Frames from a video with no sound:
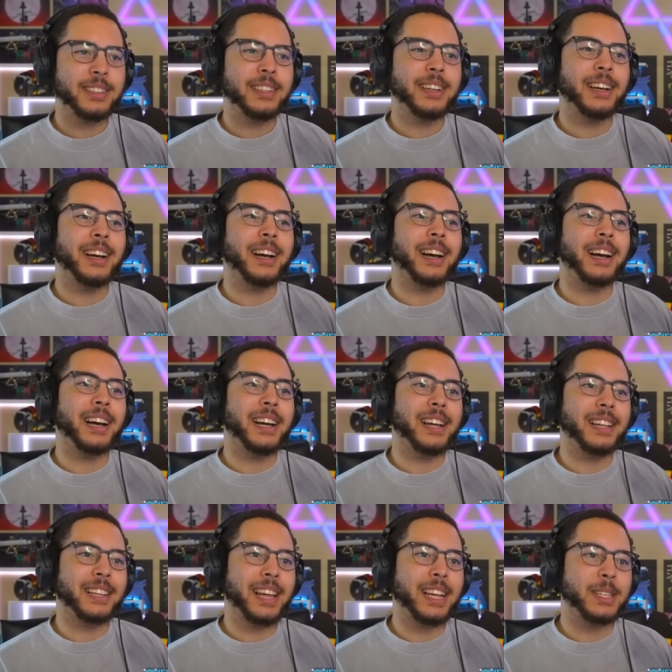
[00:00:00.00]
Uh,
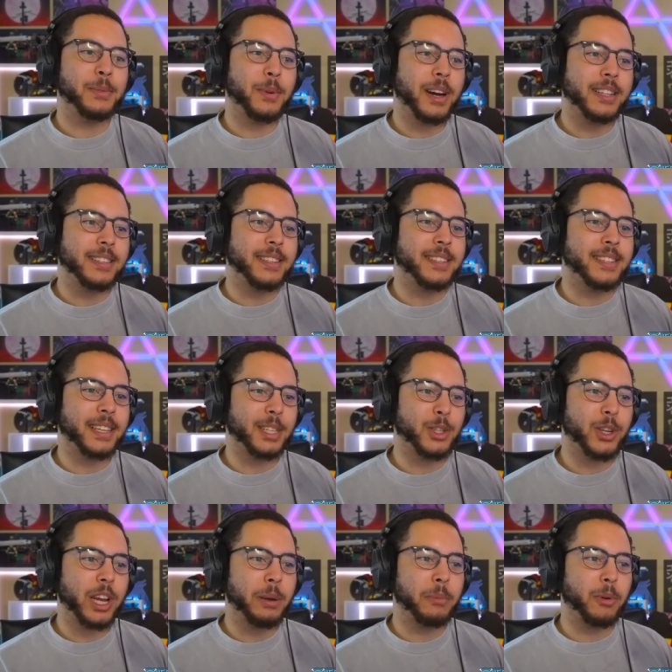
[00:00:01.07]
that's why it's a six
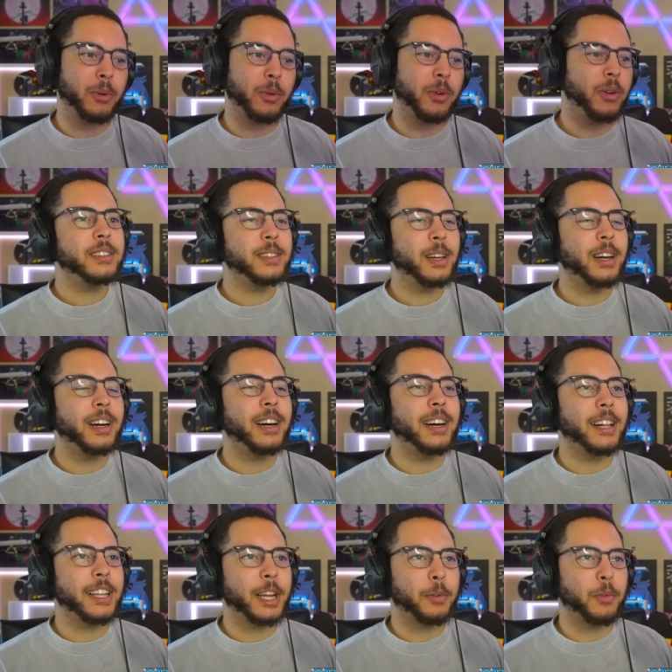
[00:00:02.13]
chamber uh,
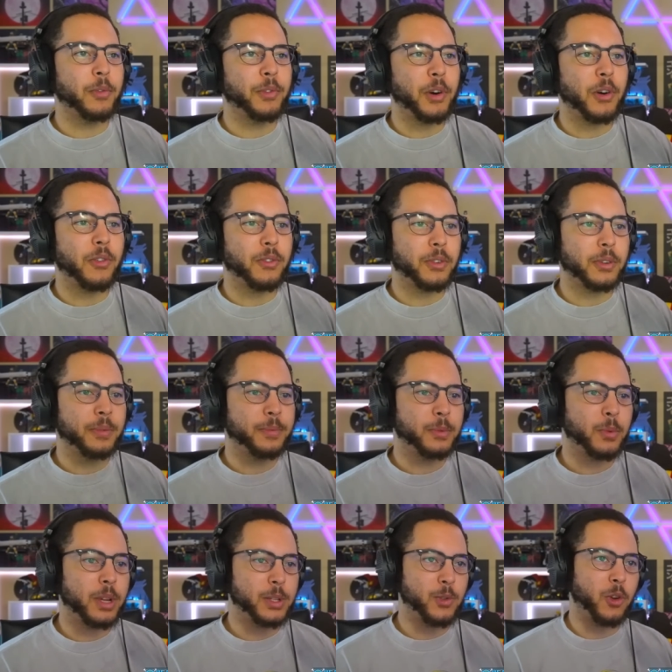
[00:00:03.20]
like revolver.
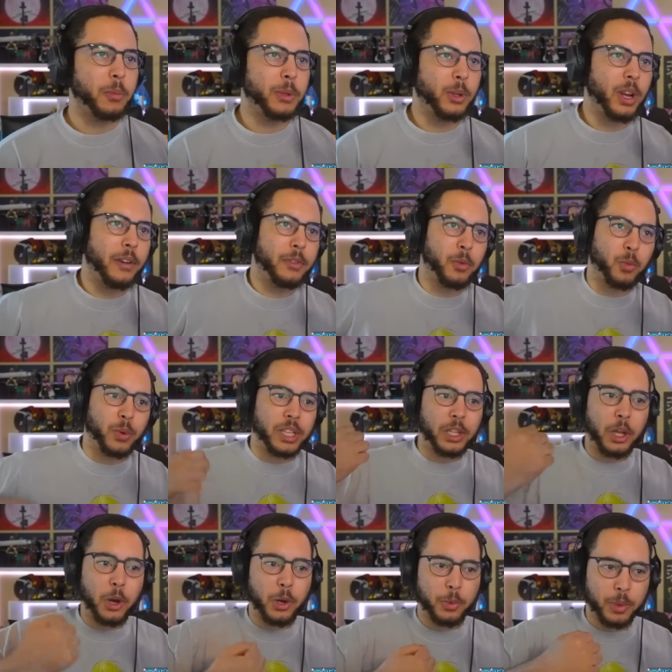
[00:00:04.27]
Whereas normally you'd have to
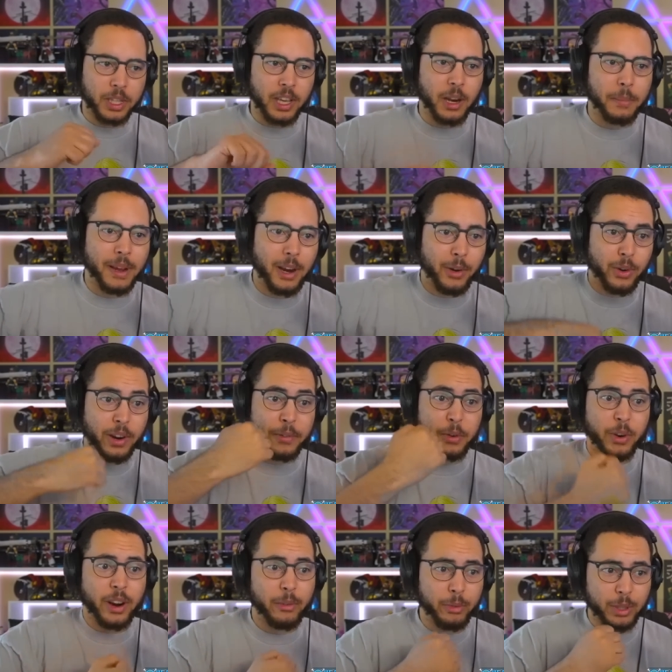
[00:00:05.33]
reload with gunpowder after
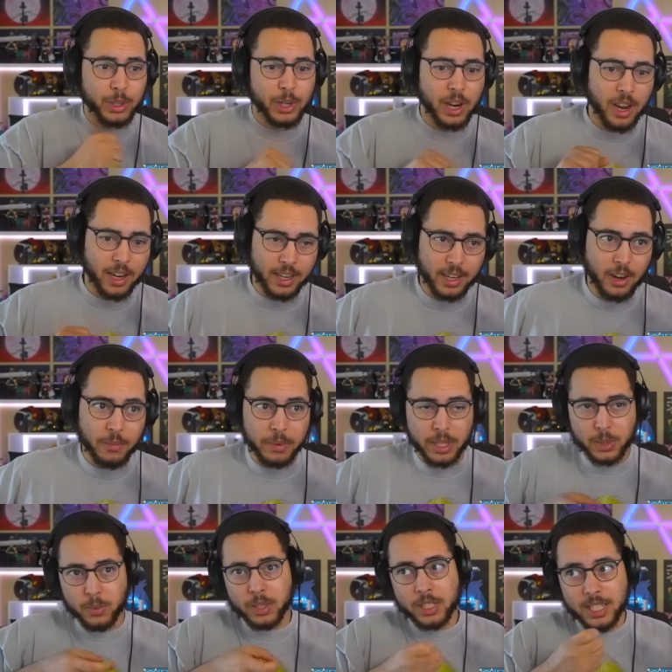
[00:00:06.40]
every shot, you know, but this
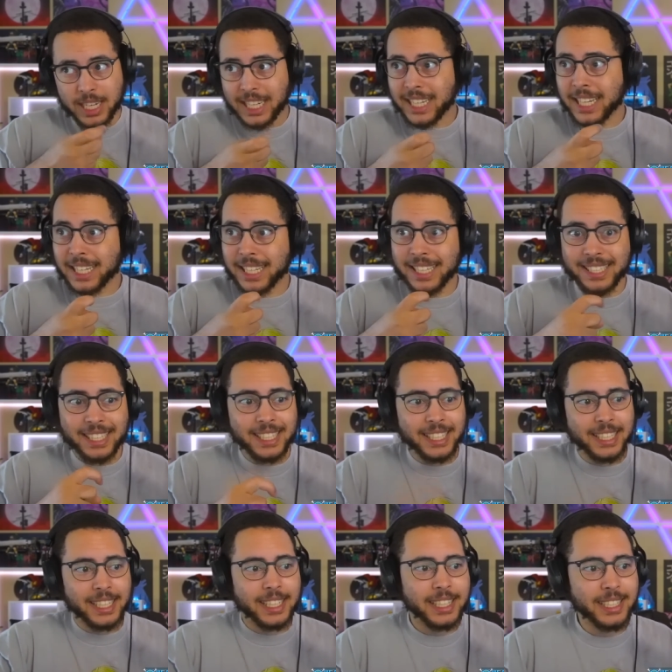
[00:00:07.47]
one's ding, ding, ding, ding,
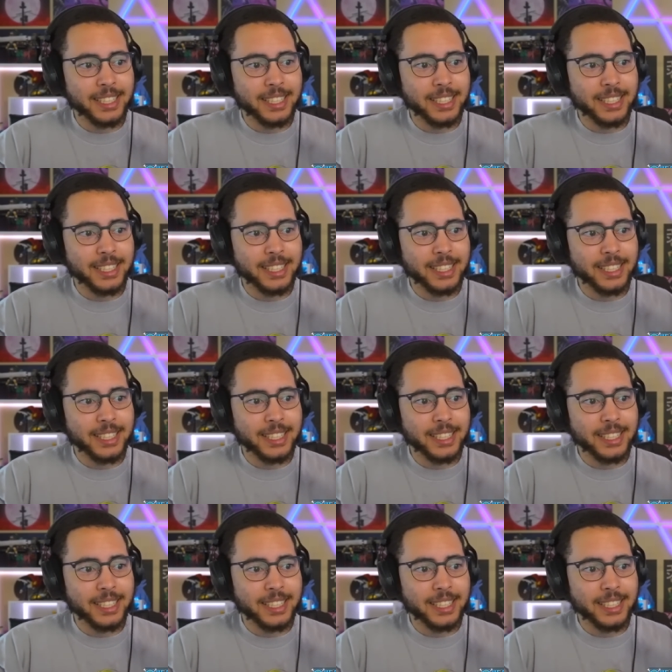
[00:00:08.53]
ding.